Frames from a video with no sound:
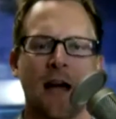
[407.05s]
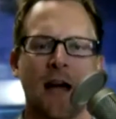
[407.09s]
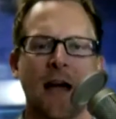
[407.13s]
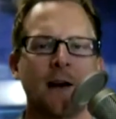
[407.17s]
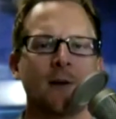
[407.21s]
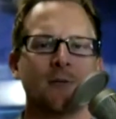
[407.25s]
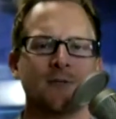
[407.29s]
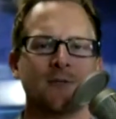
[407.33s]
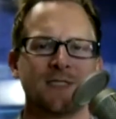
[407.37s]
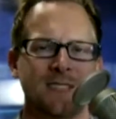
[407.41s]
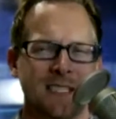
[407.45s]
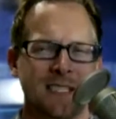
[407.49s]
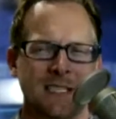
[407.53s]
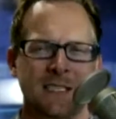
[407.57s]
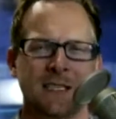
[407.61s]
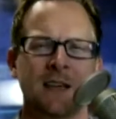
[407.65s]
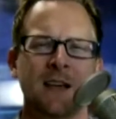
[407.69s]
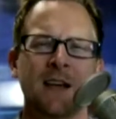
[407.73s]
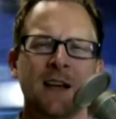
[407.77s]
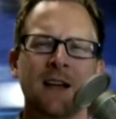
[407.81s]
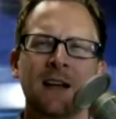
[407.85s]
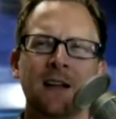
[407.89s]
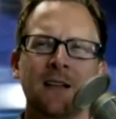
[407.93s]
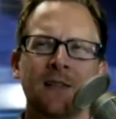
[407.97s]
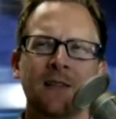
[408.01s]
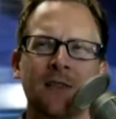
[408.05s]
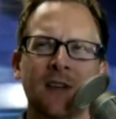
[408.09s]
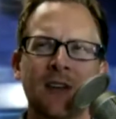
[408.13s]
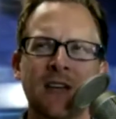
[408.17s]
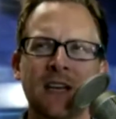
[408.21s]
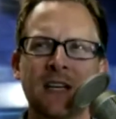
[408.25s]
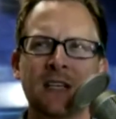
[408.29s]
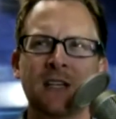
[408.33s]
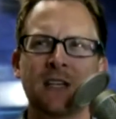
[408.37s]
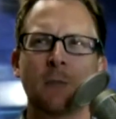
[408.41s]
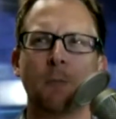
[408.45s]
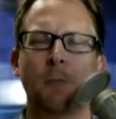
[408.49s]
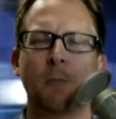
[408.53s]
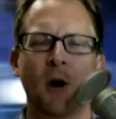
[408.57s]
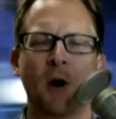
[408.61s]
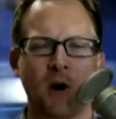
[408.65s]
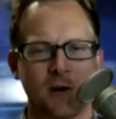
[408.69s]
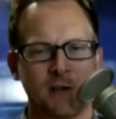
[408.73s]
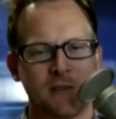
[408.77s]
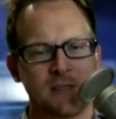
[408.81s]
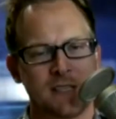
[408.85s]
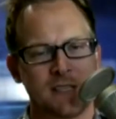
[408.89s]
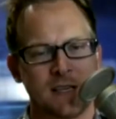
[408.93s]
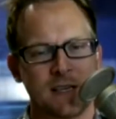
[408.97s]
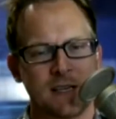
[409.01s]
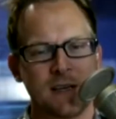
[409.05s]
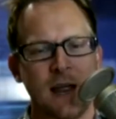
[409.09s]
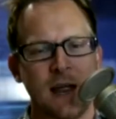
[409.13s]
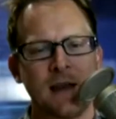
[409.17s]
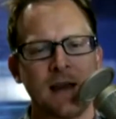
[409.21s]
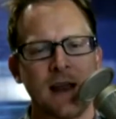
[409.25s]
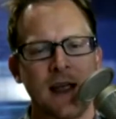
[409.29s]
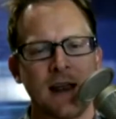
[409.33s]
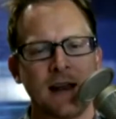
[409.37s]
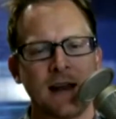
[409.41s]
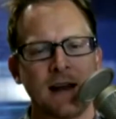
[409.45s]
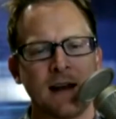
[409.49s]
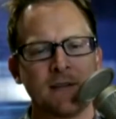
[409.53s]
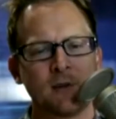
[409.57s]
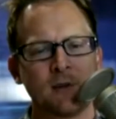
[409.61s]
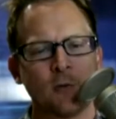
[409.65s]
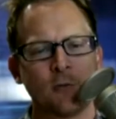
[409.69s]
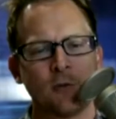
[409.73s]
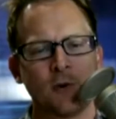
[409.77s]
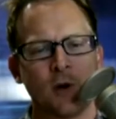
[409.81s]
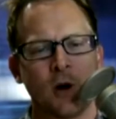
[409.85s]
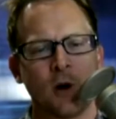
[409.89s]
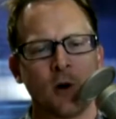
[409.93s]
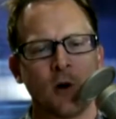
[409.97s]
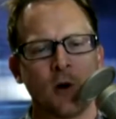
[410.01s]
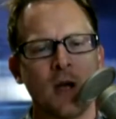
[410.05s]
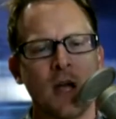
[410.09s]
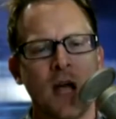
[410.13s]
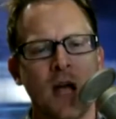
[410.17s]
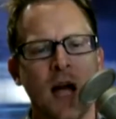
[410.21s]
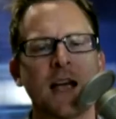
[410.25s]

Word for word: I don't see the need to parse it, and and I don't know.